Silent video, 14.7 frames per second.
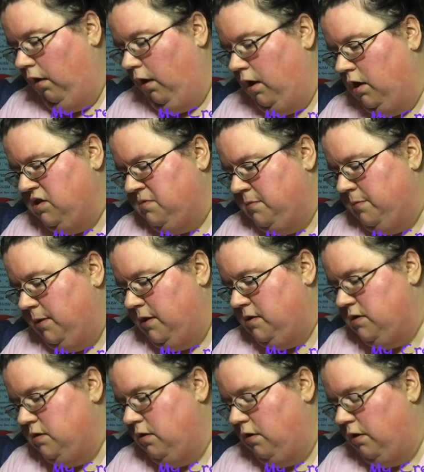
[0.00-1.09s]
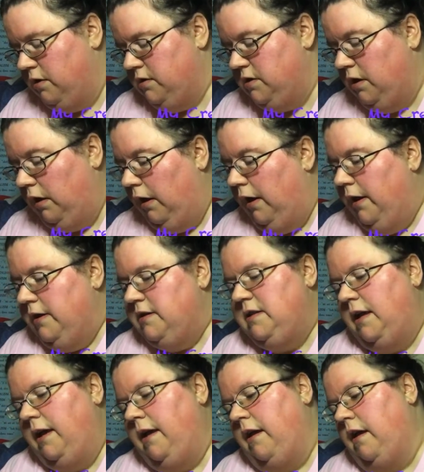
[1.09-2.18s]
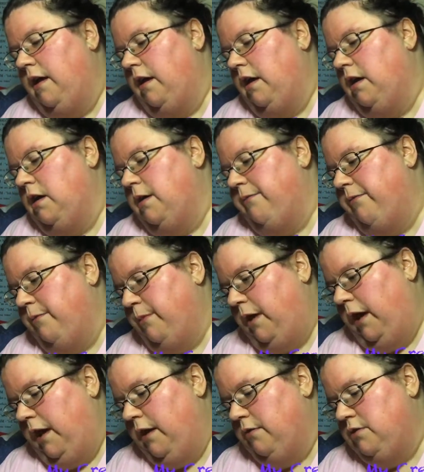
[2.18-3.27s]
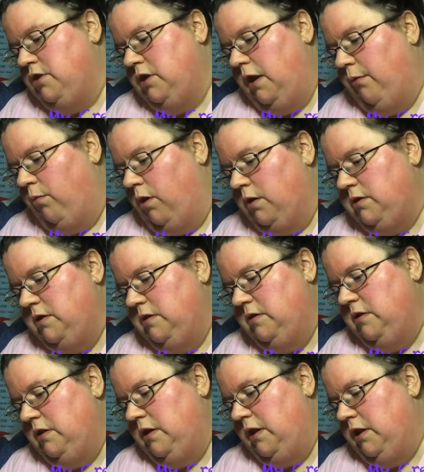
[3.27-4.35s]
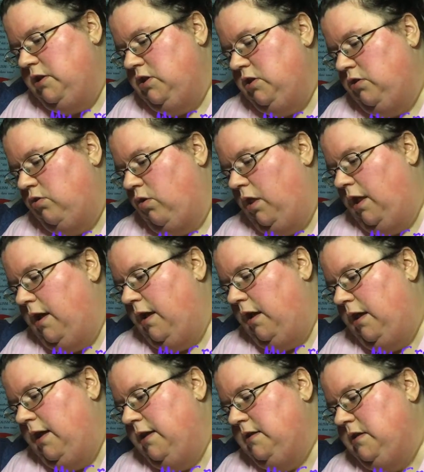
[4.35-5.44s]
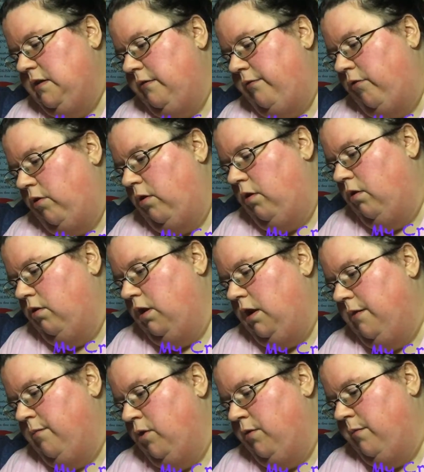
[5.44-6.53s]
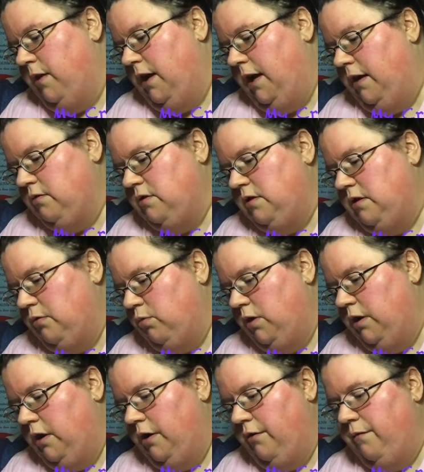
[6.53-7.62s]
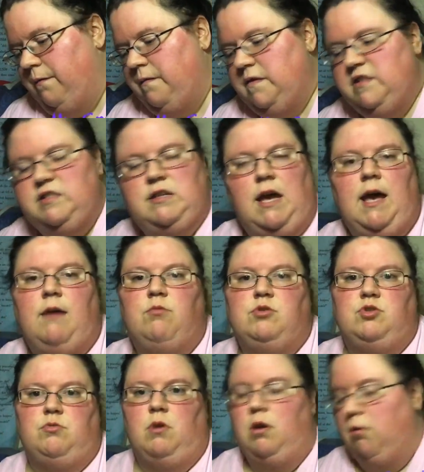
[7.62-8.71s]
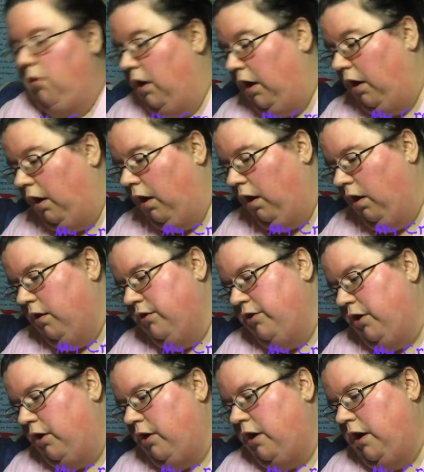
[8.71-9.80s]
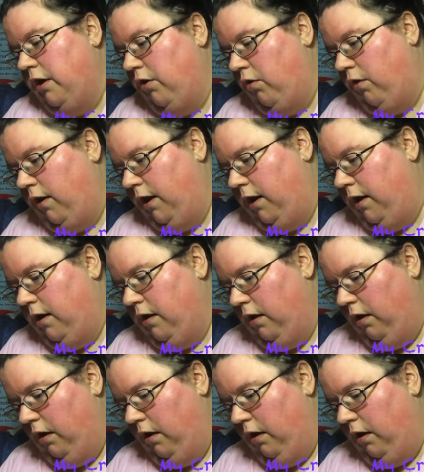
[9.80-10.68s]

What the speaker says: I lost my place. There it is. Sighing, I got up from the couch and walked into the kitchen, glancing for only a moment out the window. The sky was growing dark and gray.